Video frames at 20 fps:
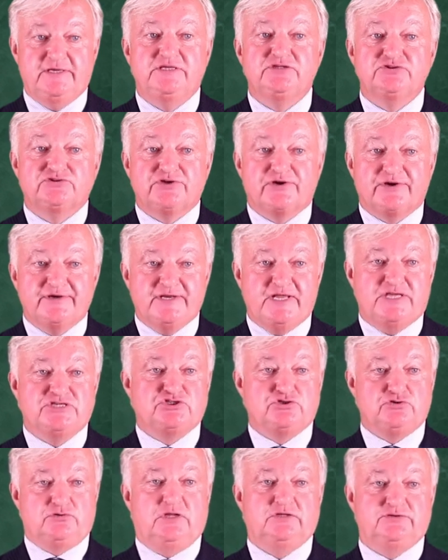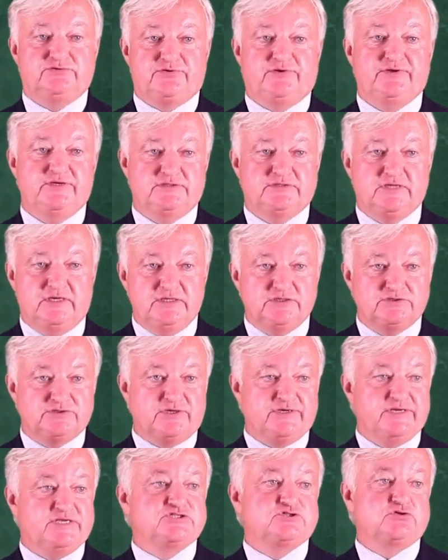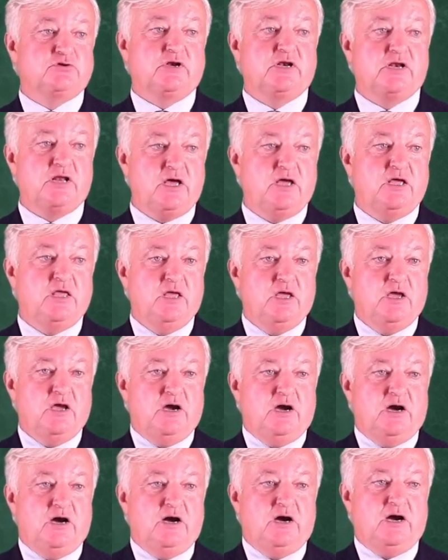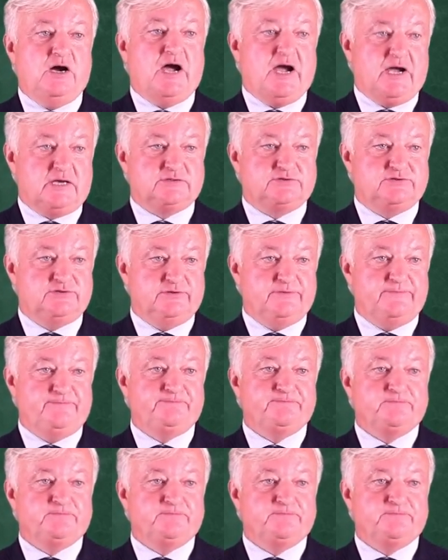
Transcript: an international treaty, an international act.